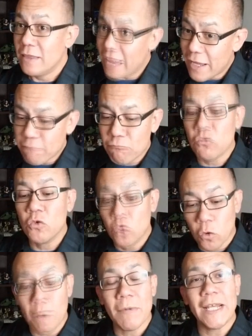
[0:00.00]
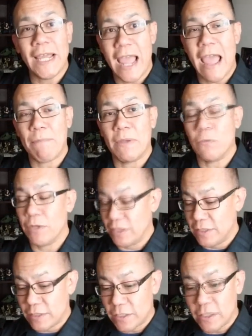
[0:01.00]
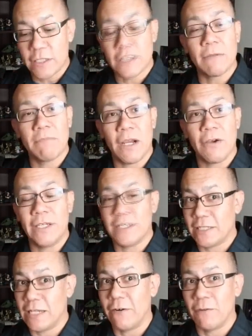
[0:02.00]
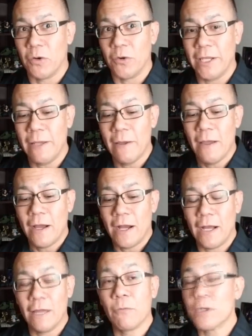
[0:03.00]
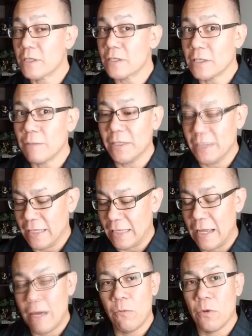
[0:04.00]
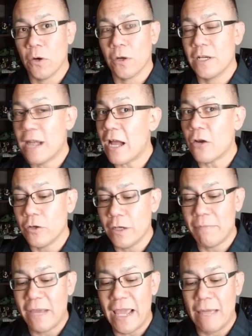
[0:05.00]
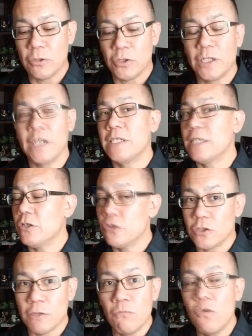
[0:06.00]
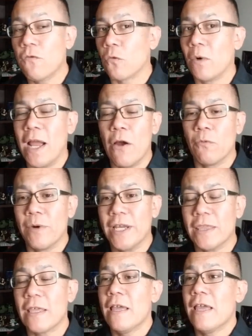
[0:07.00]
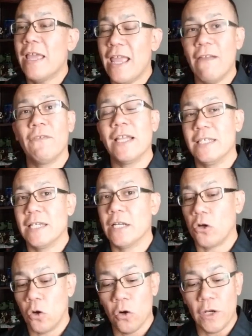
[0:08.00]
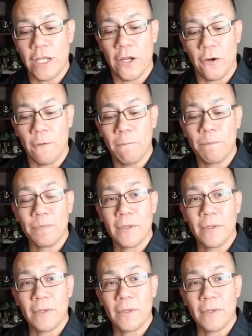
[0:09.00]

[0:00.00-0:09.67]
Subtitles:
that normally happen with this customary ceremony was something that they were not going to be able to continue to move around with if they did it earlier.